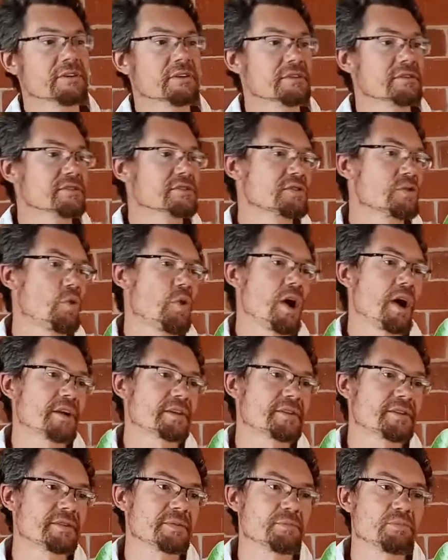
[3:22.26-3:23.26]

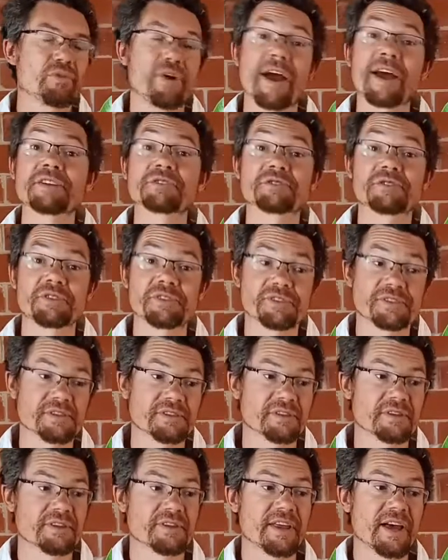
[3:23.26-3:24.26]
squat
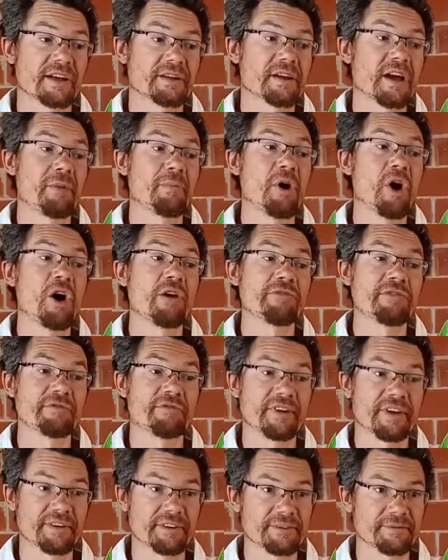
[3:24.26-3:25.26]
branches that come off
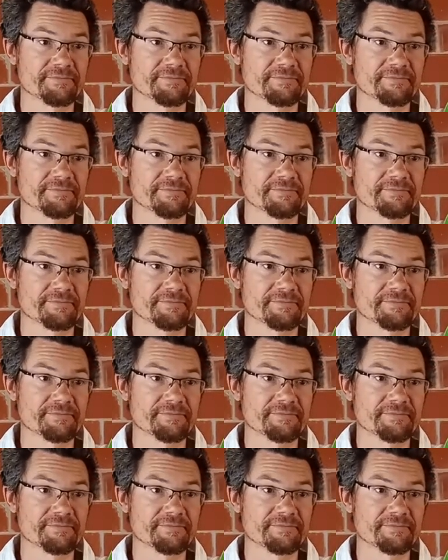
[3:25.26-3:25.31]
of it.